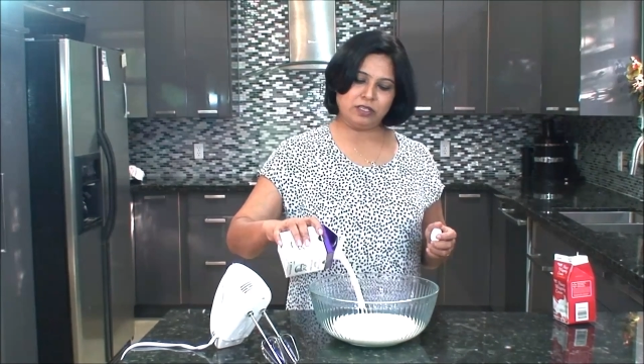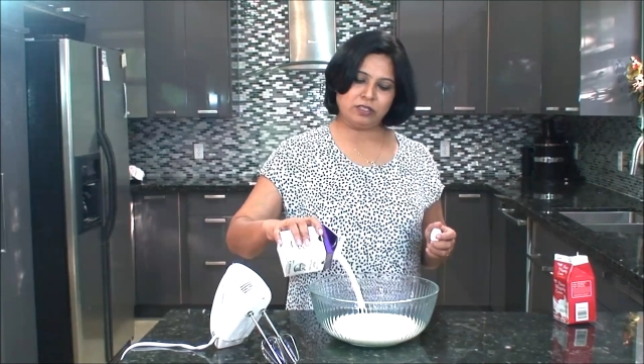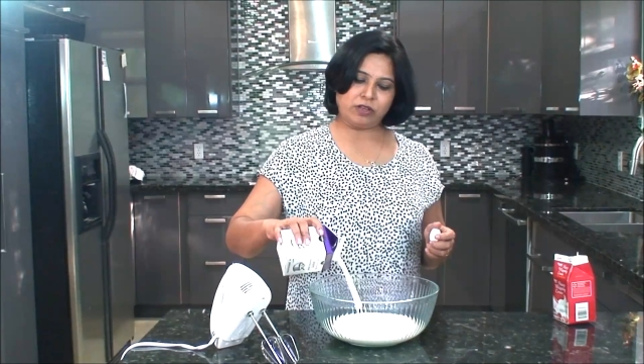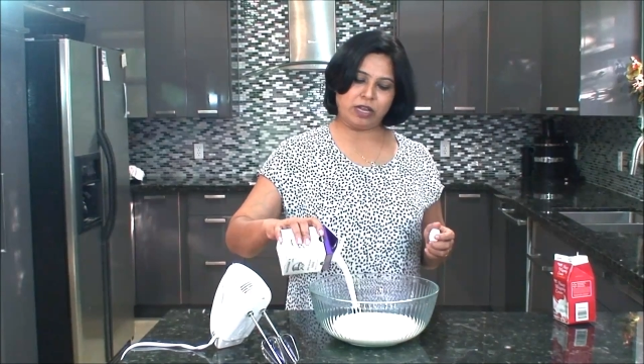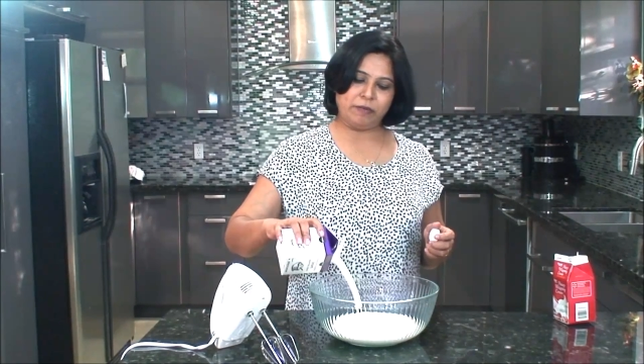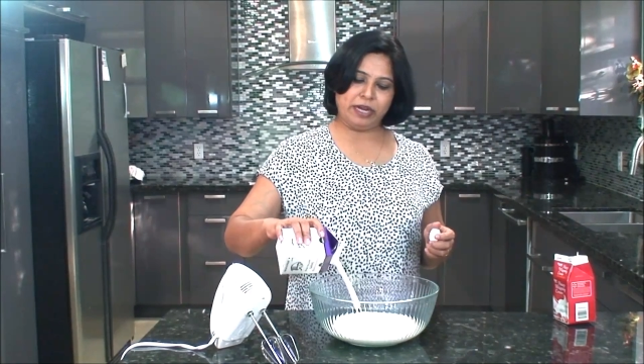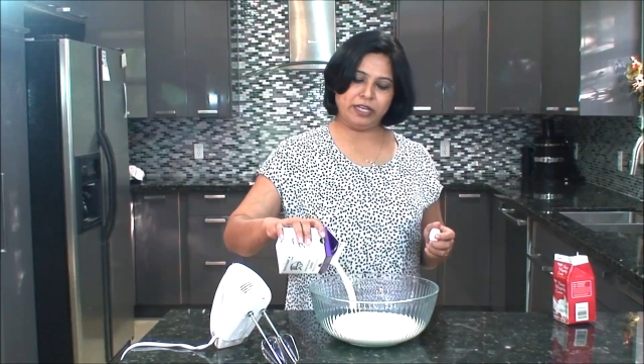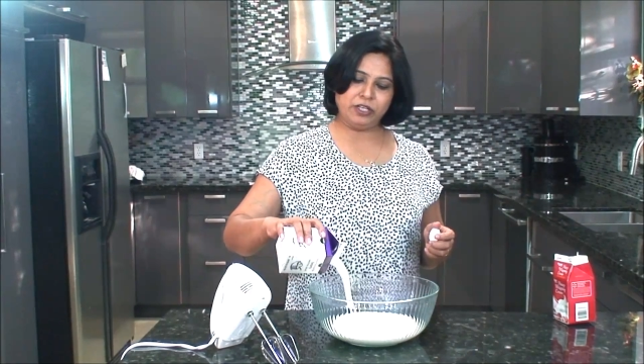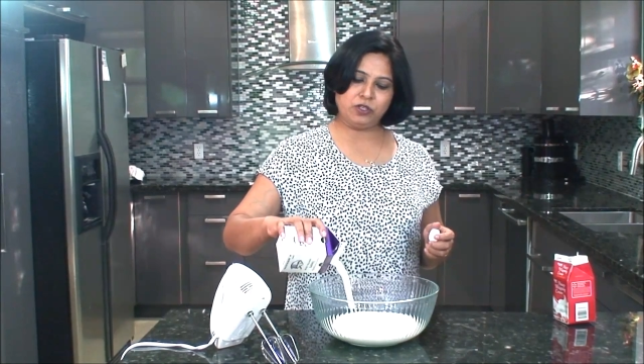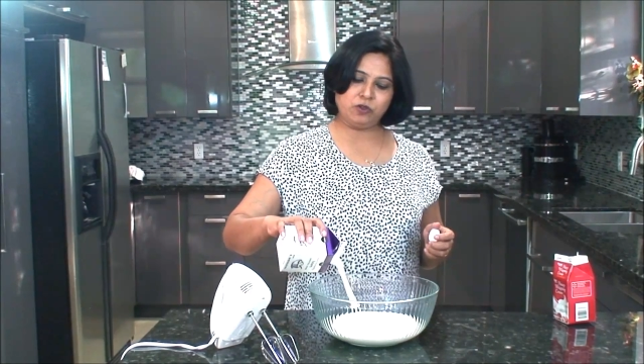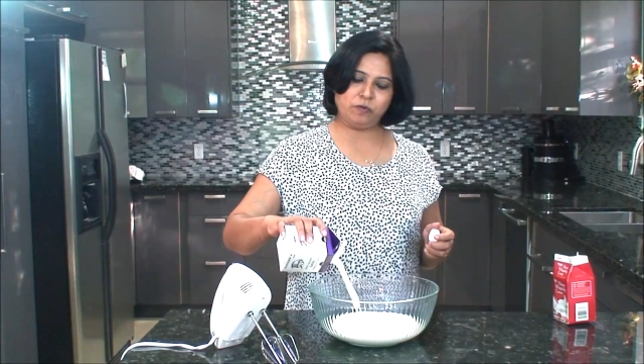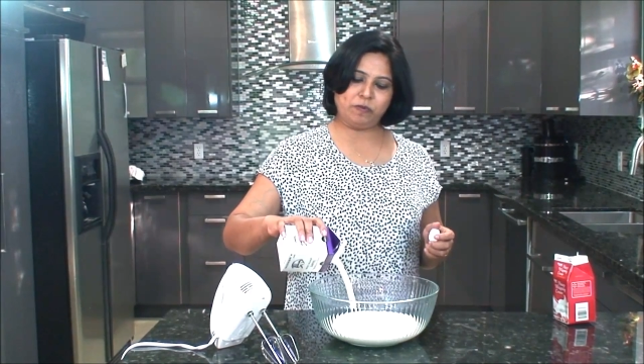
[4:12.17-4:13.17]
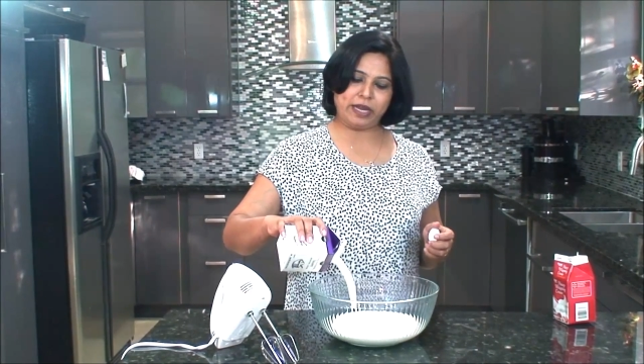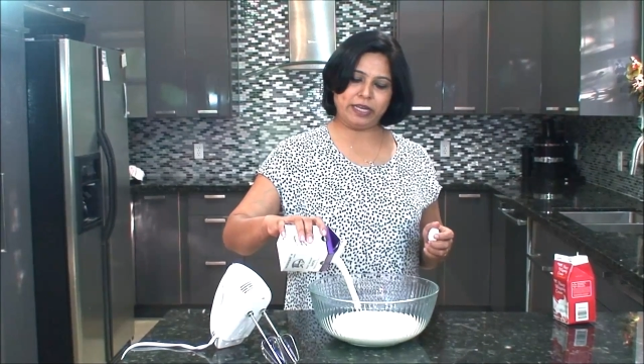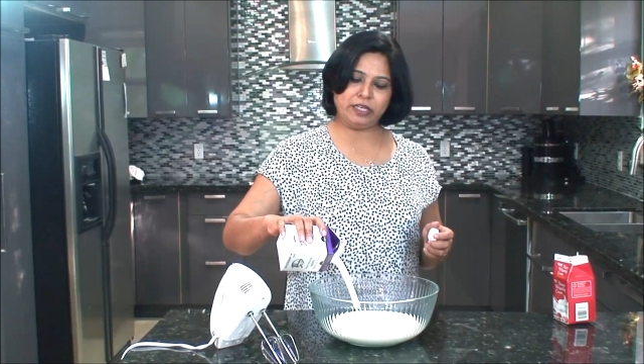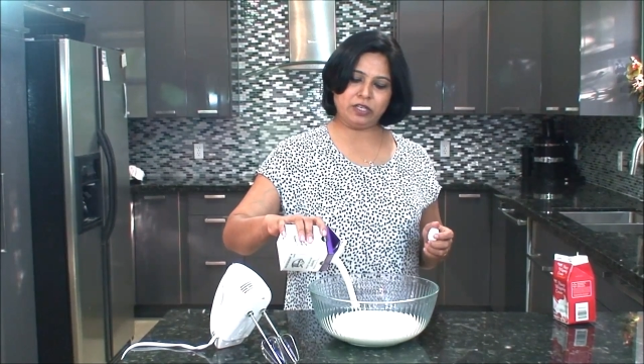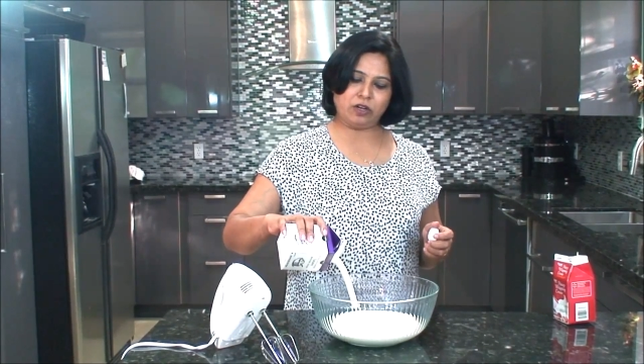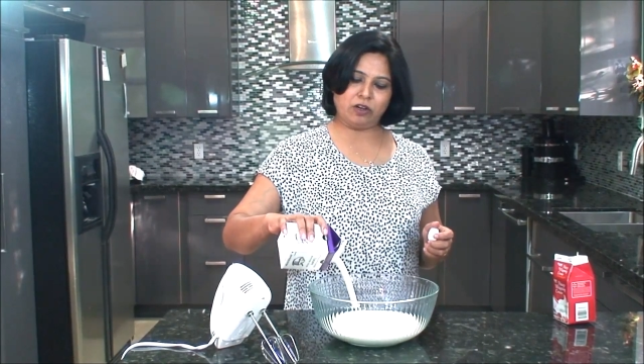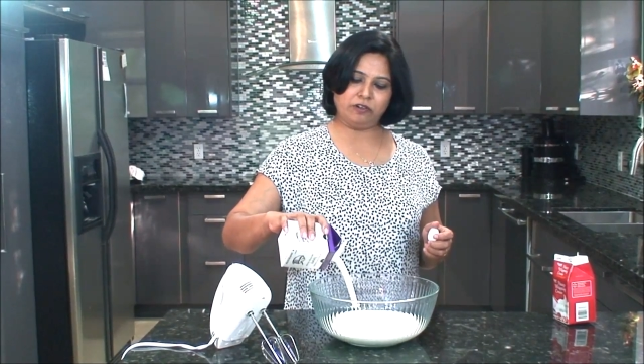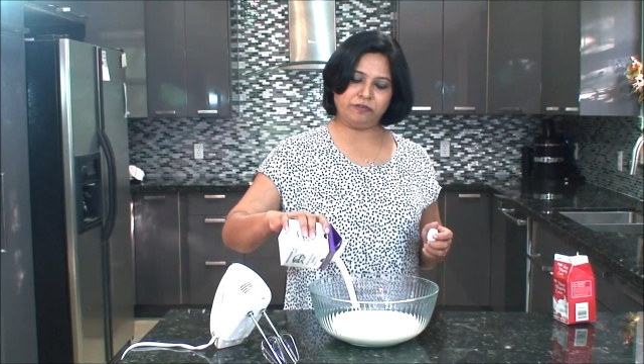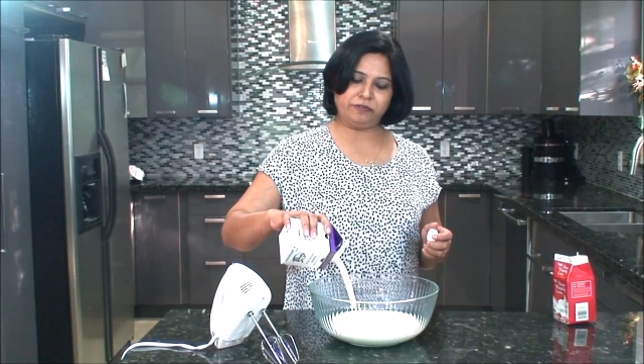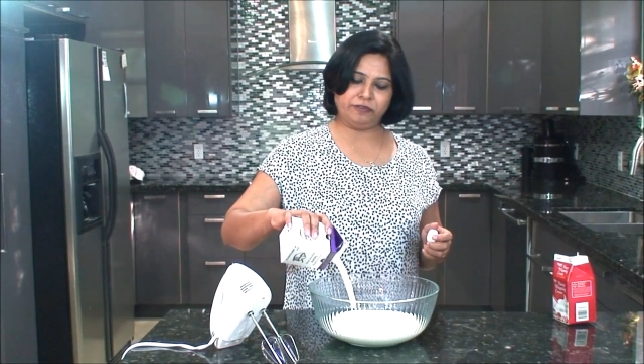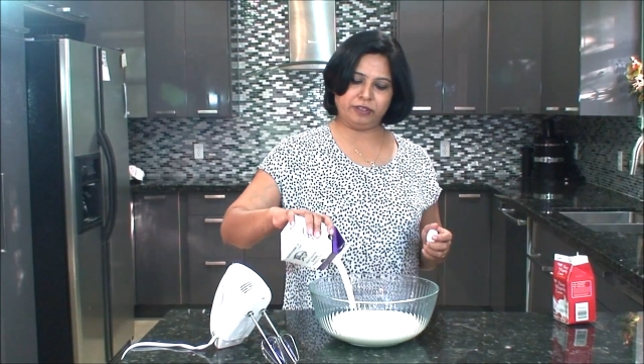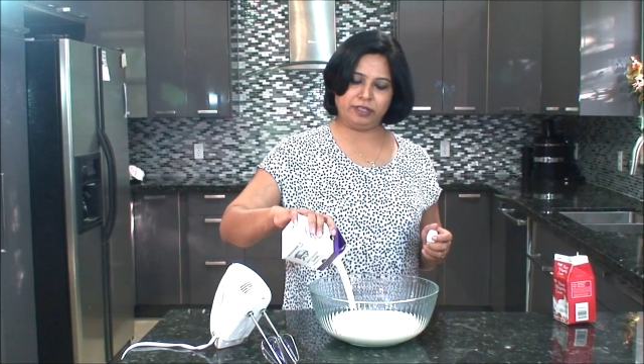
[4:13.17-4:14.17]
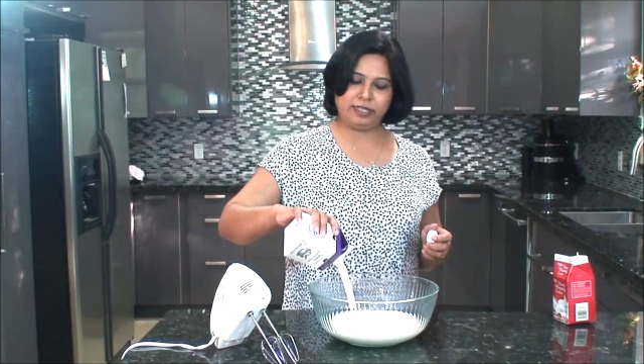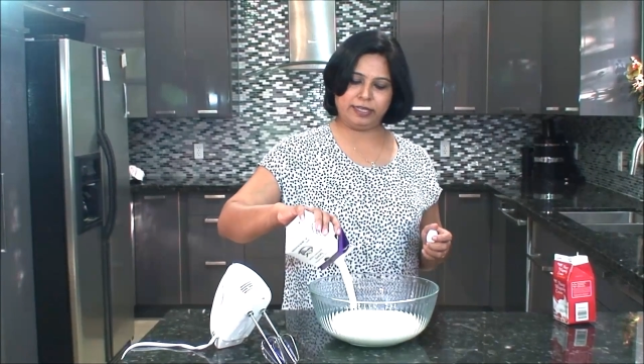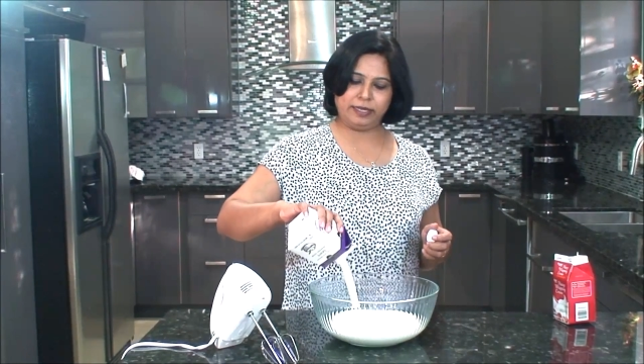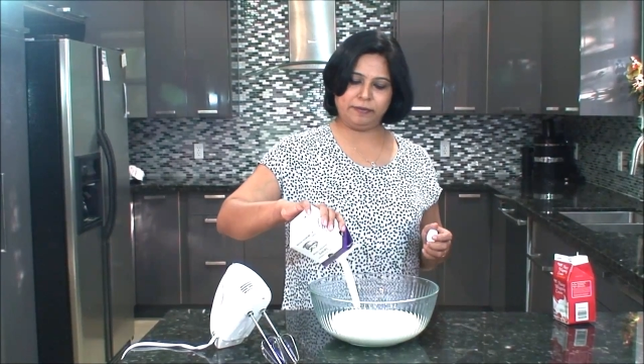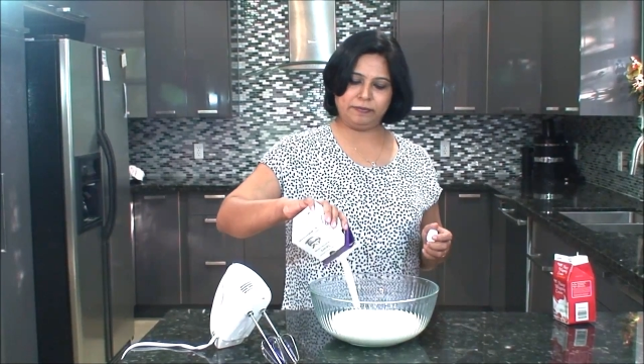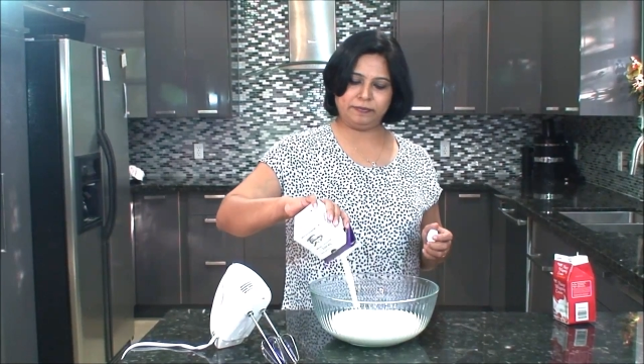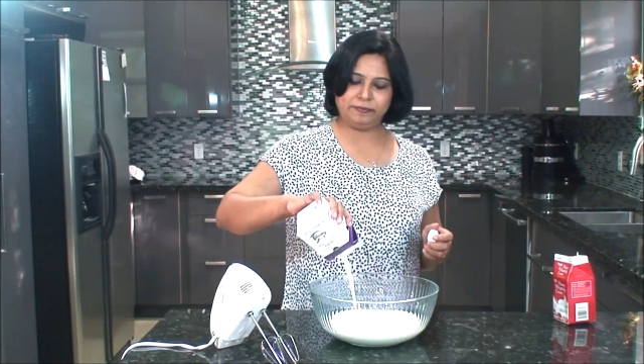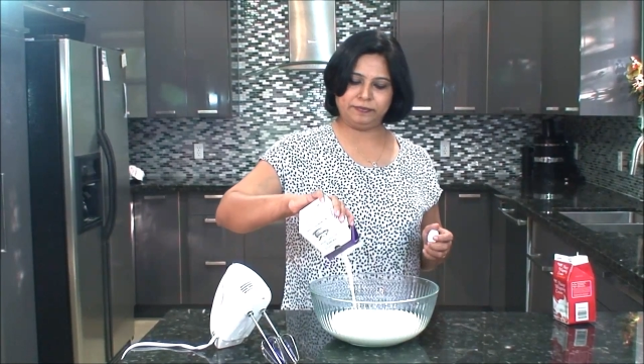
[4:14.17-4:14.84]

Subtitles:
So I am adding 2 pints of cream.